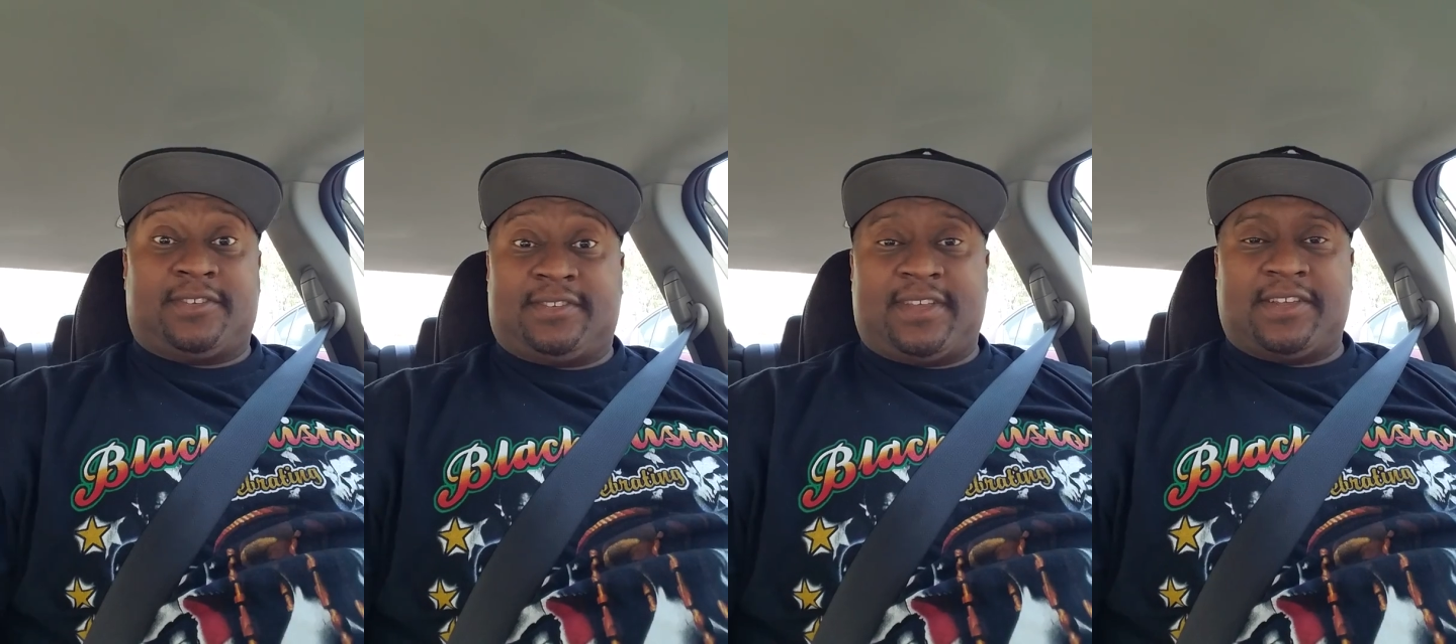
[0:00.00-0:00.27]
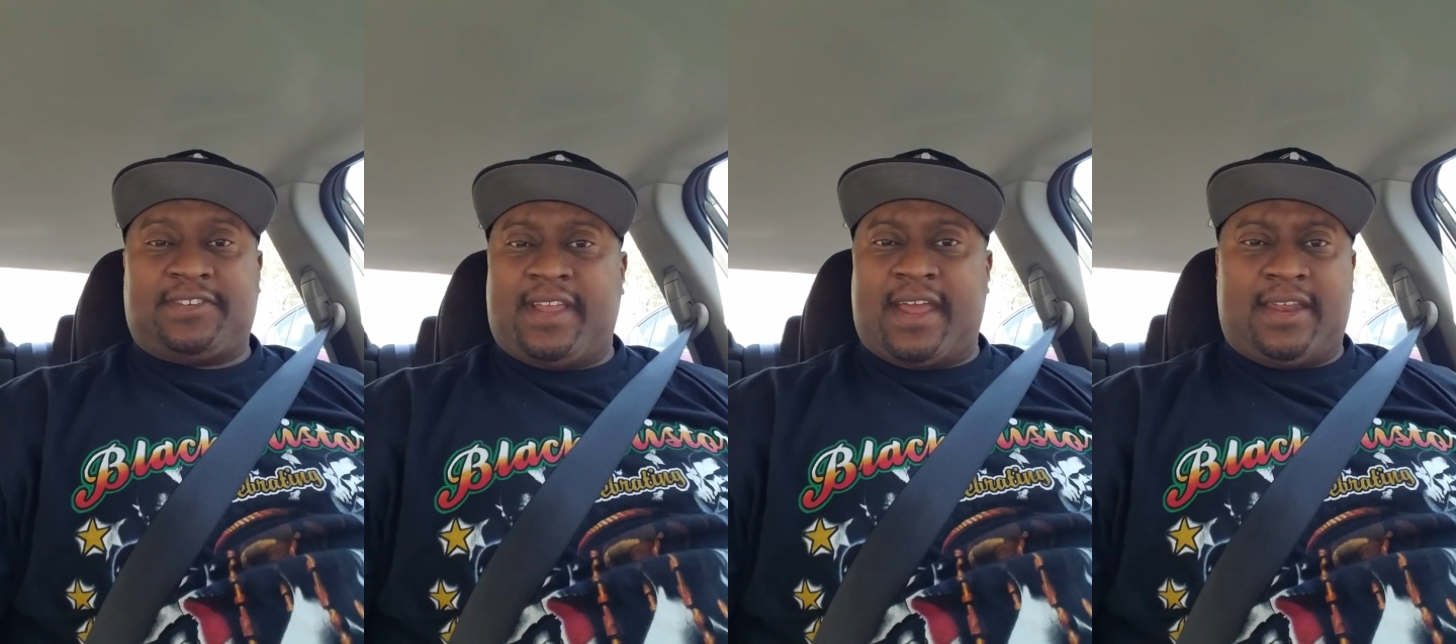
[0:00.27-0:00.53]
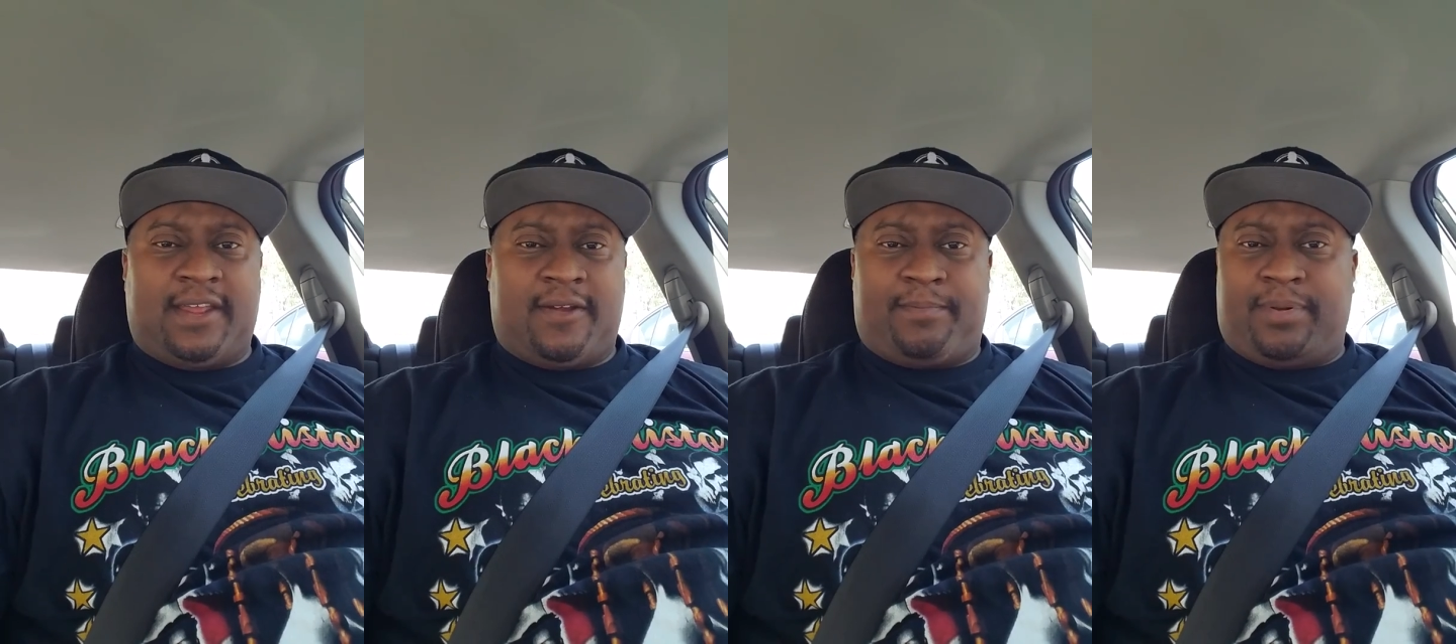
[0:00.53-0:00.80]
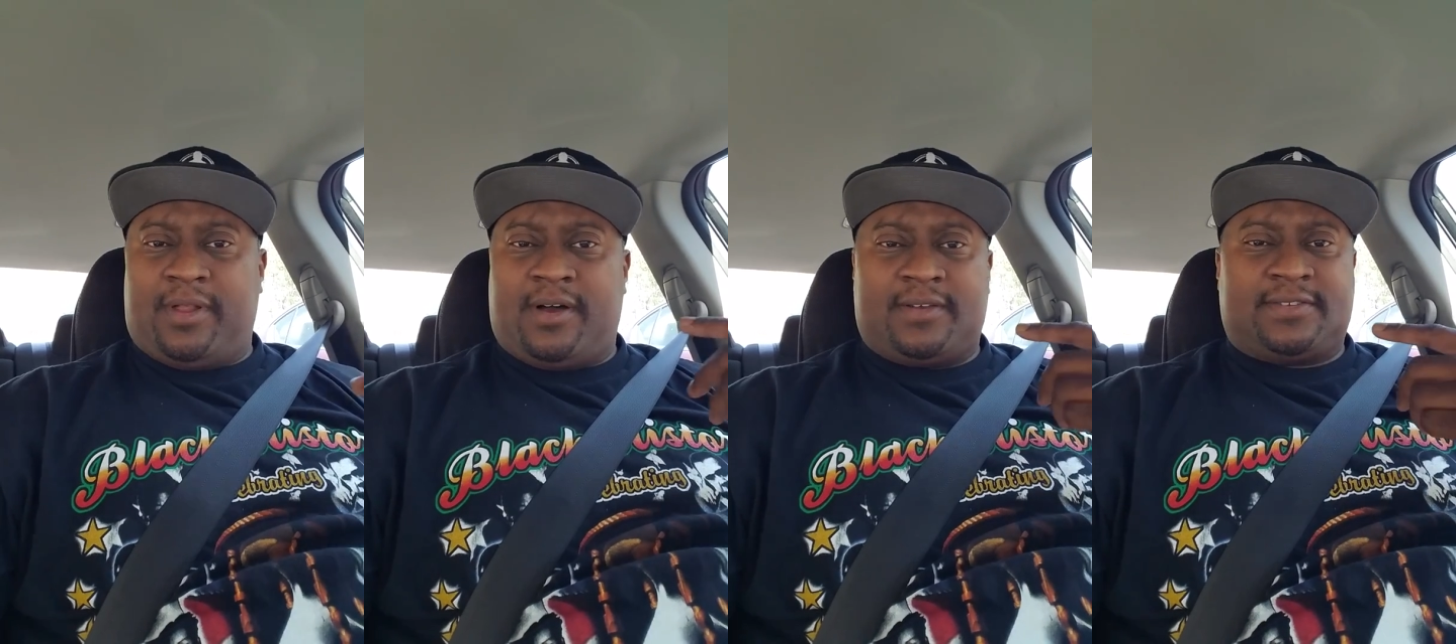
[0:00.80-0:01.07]
said she had
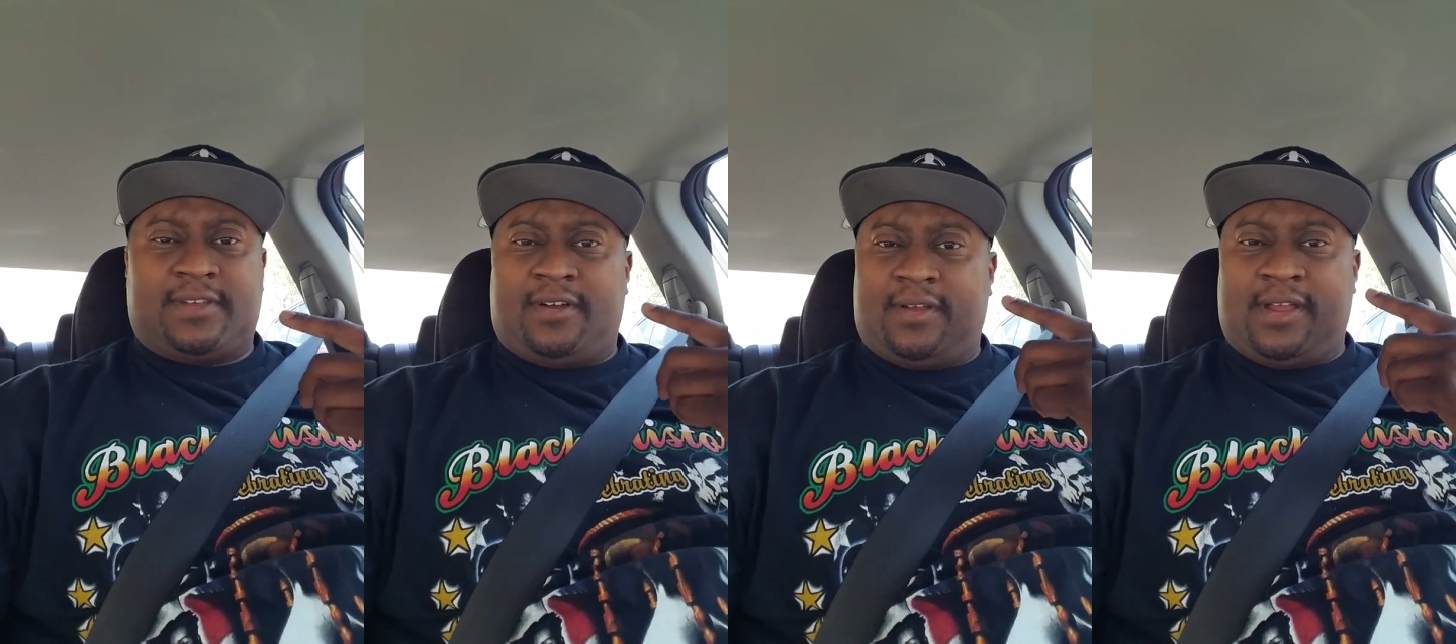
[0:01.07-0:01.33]
earphones on,